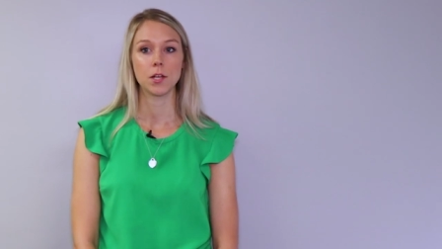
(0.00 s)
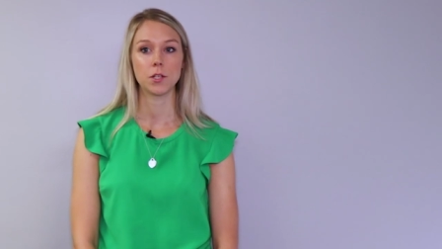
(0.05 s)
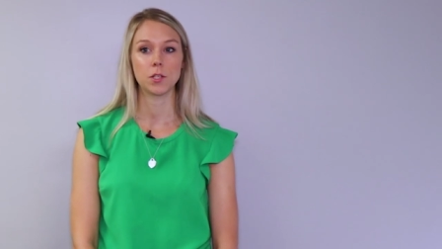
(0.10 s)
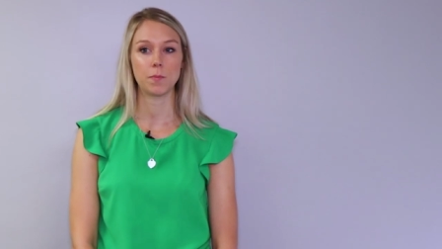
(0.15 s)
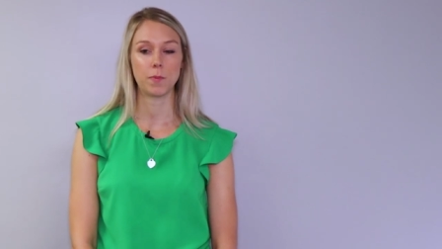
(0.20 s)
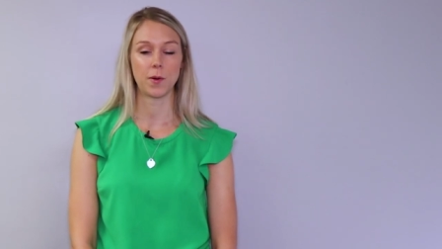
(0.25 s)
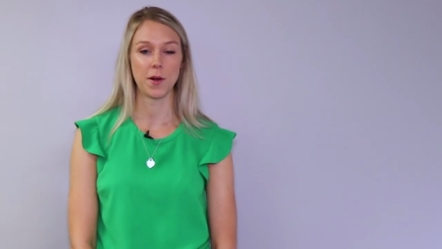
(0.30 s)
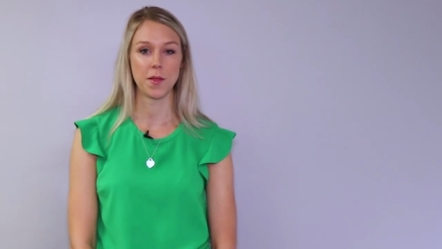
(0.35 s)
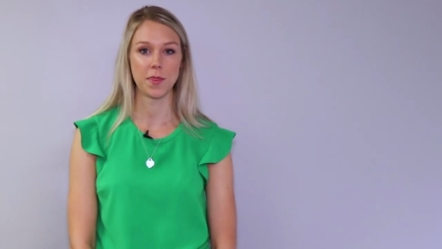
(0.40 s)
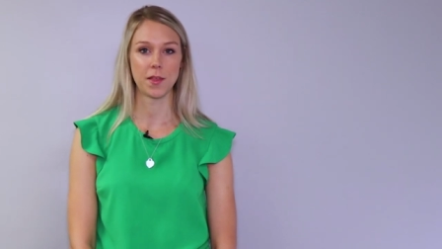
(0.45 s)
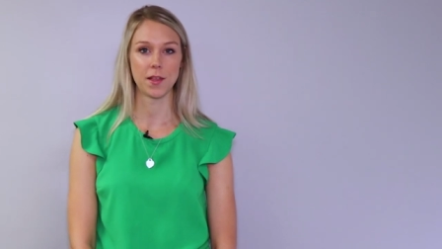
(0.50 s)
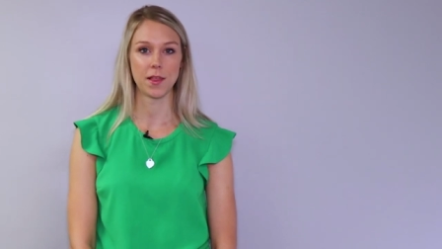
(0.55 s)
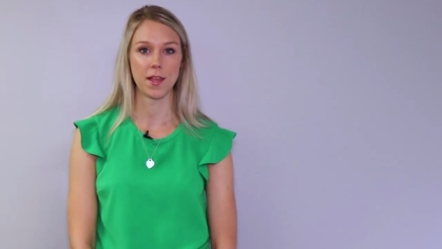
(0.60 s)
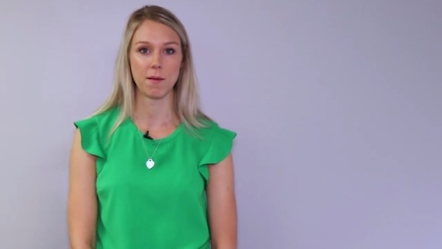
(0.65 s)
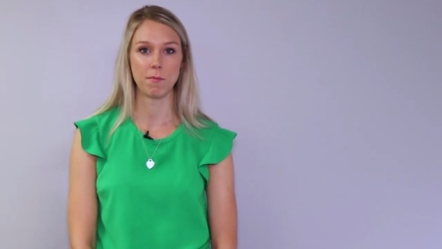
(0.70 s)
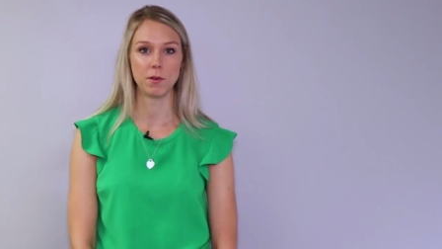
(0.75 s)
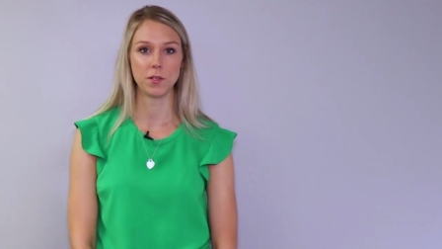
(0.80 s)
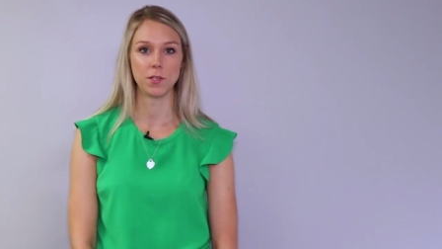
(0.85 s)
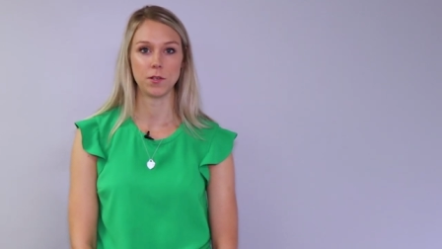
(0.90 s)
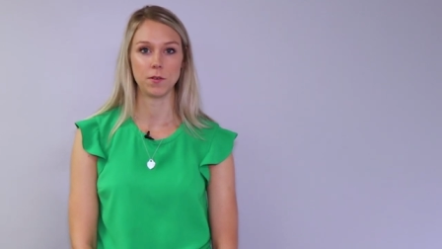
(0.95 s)
to print the
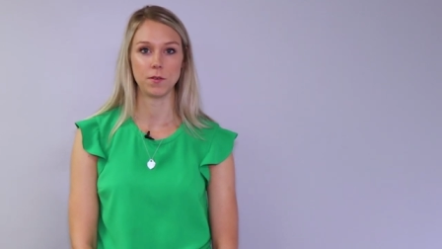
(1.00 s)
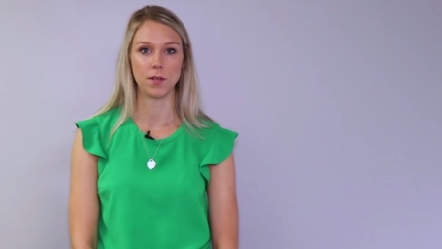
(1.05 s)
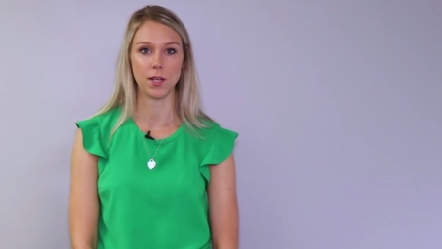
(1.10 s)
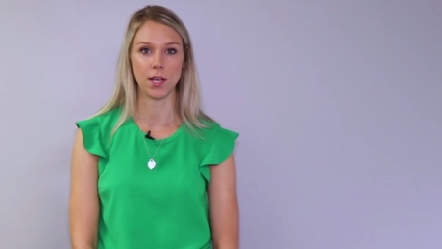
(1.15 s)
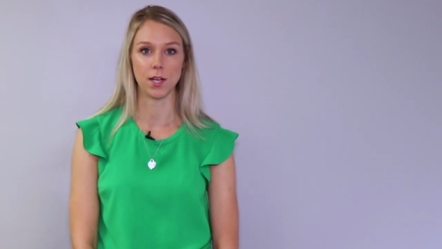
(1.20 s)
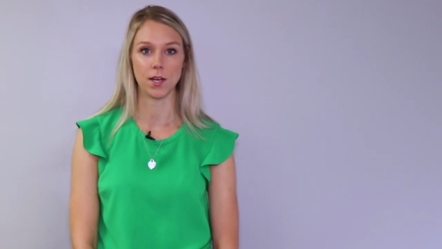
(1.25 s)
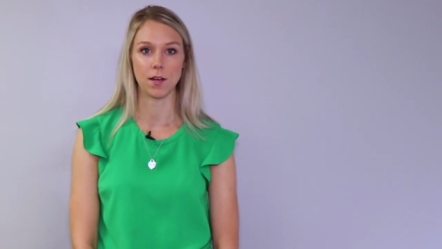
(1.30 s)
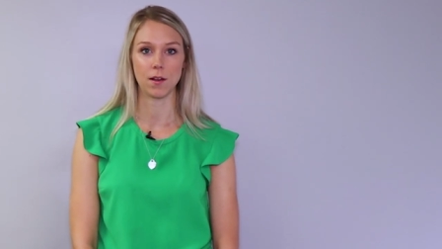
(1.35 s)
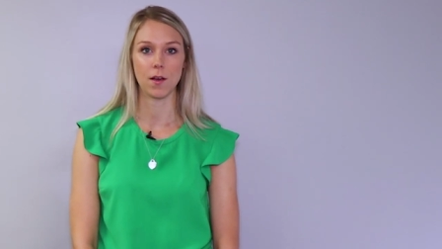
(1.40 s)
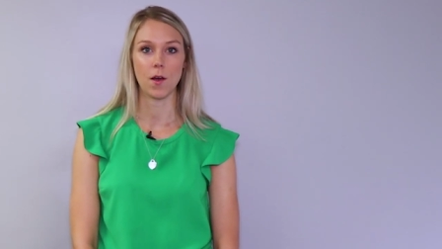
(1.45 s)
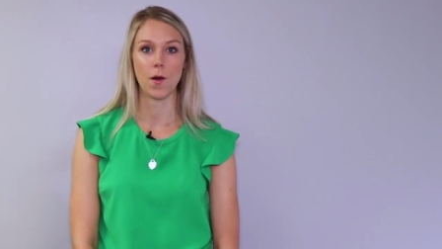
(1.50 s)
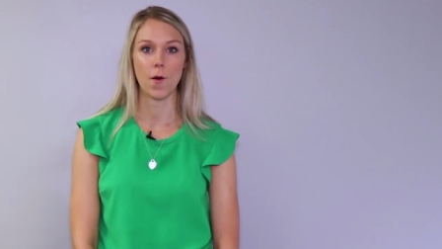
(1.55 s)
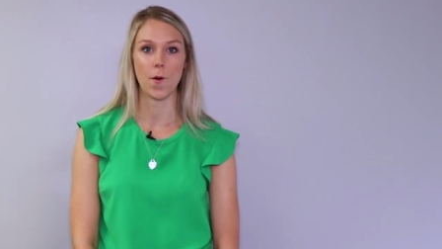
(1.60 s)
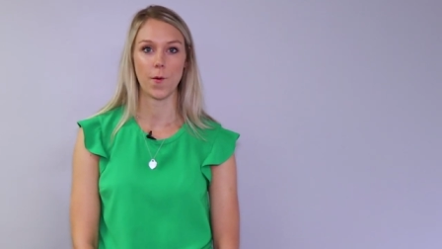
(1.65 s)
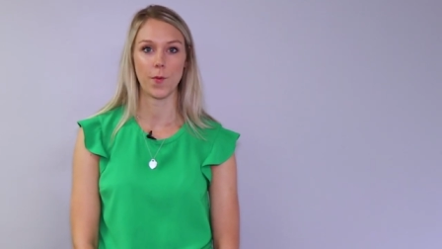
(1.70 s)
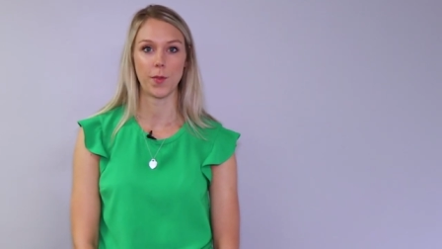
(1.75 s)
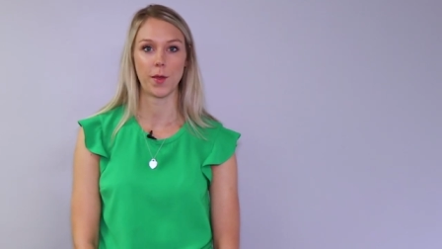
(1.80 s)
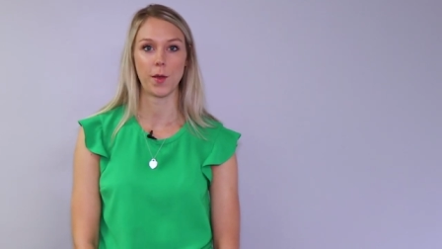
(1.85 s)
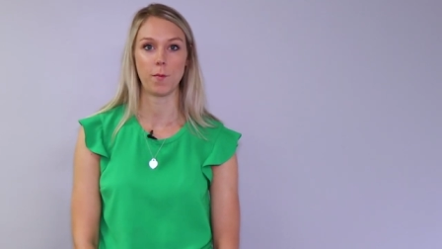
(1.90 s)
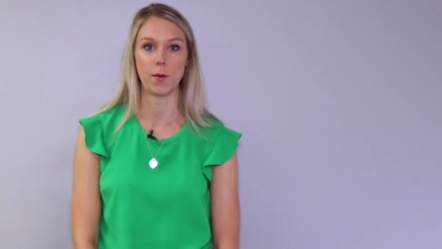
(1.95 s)
labels you need
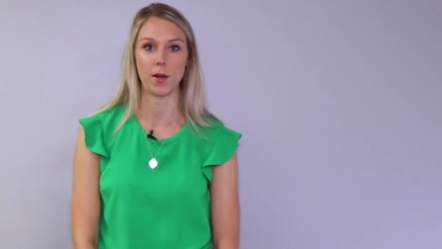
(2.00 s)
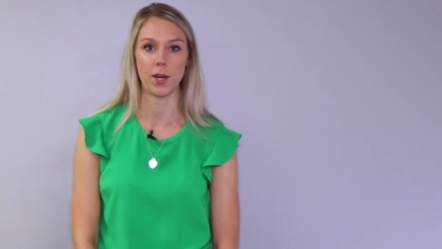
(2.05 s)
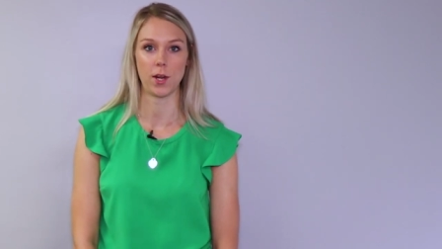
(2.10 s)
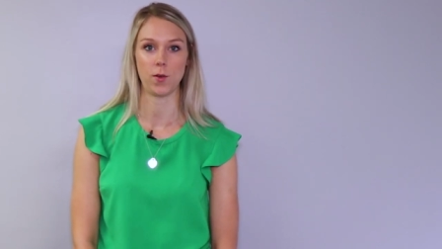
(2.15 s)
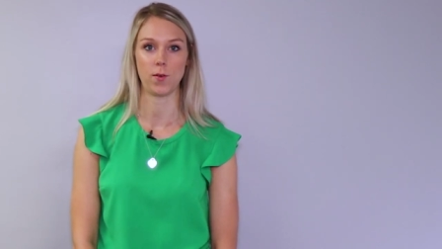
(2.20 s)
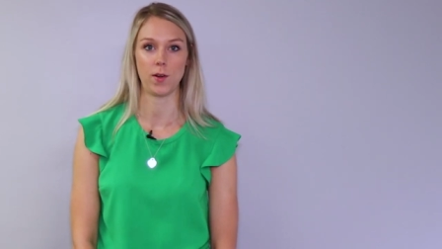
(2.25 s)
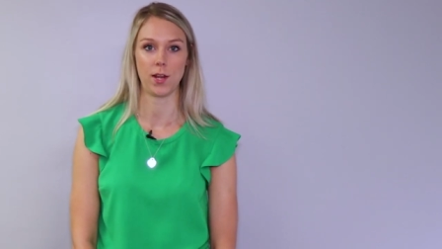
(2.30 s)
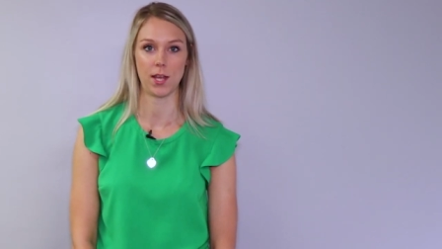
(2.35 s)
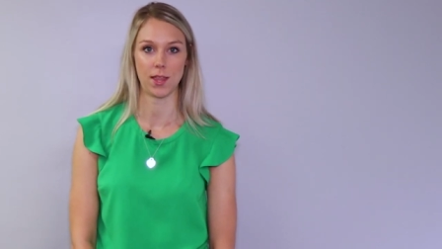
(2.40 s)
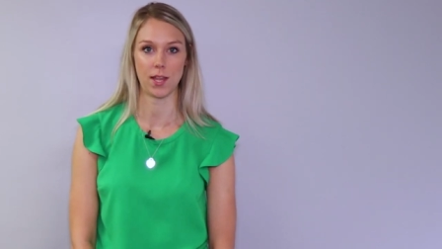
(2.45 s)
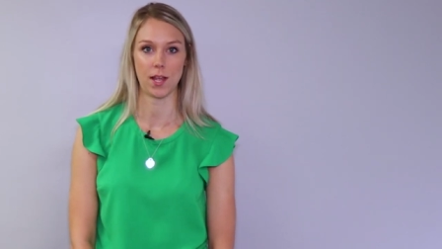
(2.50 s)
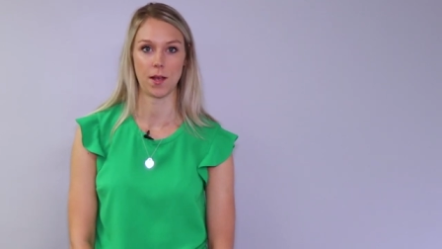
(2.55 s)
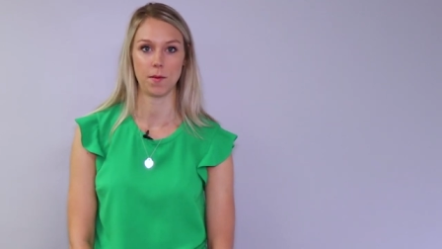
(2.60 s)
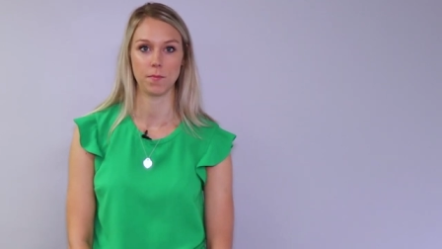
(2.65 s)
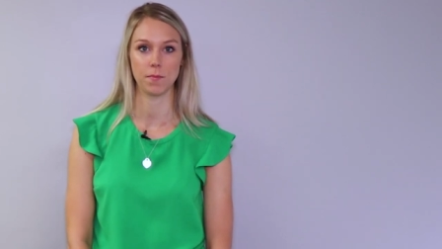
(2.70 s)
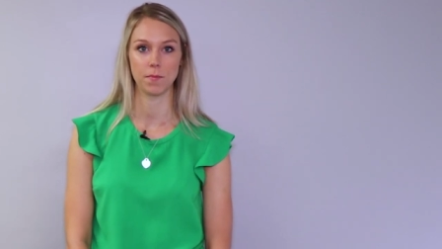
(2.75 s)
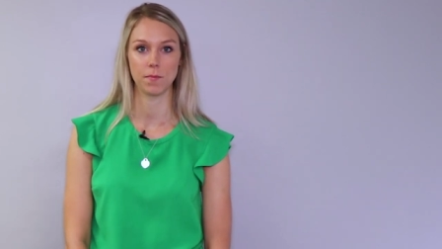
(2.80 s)
only when you need them.